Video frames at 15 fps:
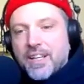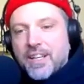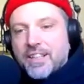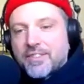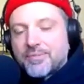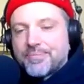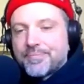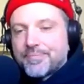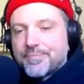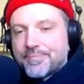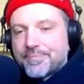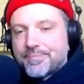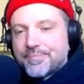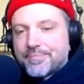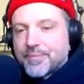like
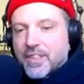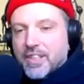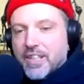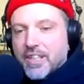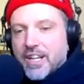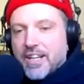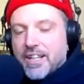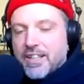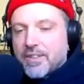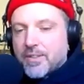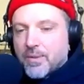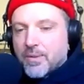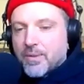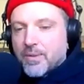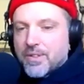
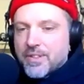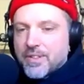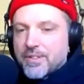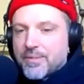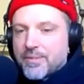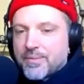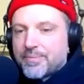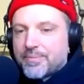God or the